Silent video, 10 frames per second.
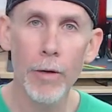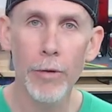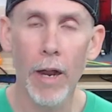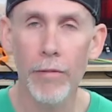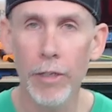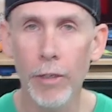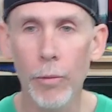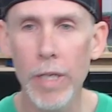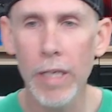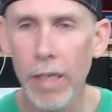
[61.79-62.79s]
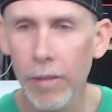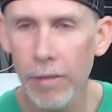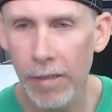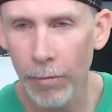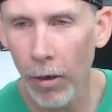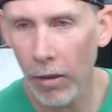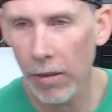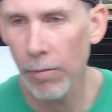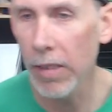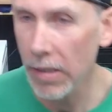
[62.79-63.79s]
Hope you're having a good weekend. Looks like
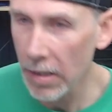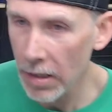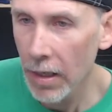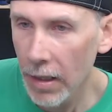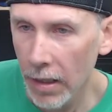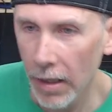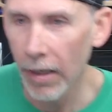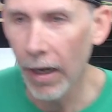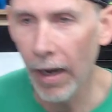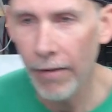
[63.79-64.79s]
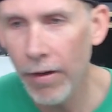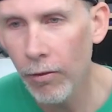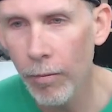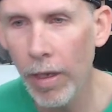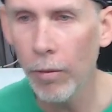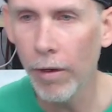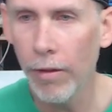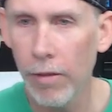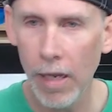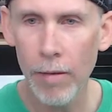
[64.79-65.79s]
Mark's busy. Uh, I've never made one
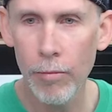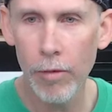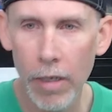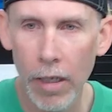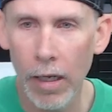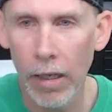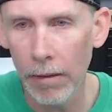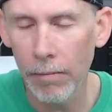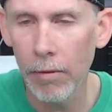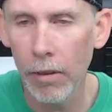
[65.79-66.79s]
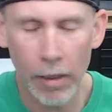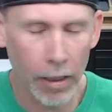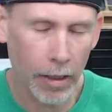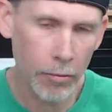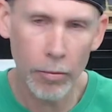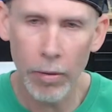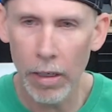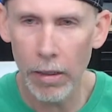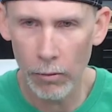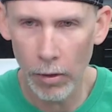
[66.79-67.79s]
of those hybrid, uh, or not hybrid,
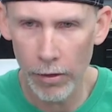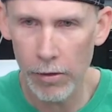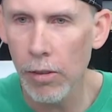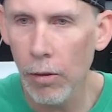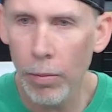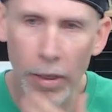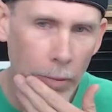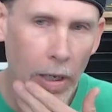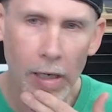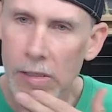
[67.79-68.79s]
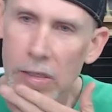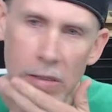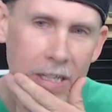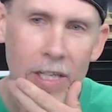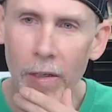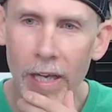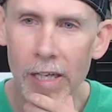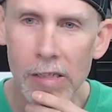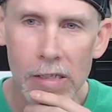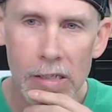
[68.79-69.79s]
but one of those toothpick box needle
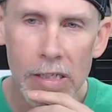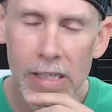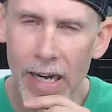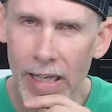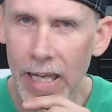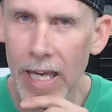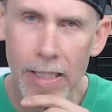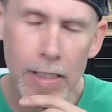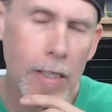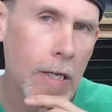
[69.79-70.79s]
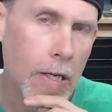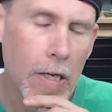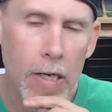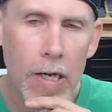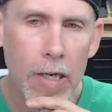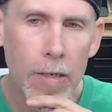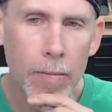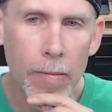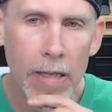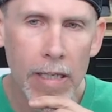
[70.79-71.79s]
cases. Is that a kit?
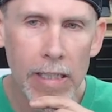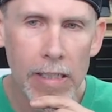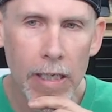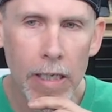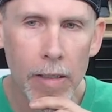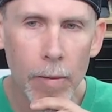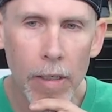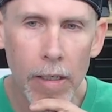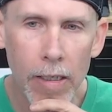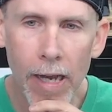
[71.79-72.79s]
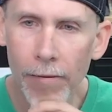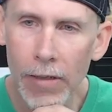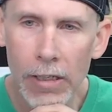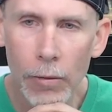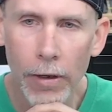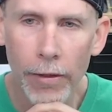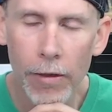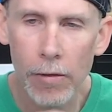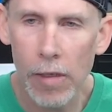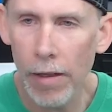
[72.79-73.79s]
Um, I think it's a kit, but yeah, I haven't done one of
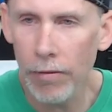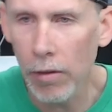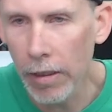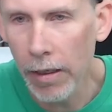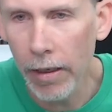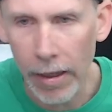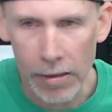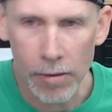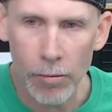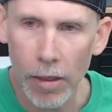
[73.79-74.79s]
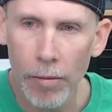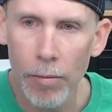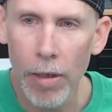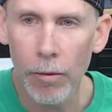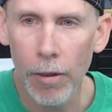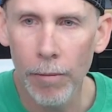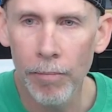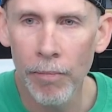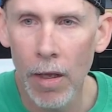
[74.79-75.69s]
those. I'll have to look into that sometime and make one.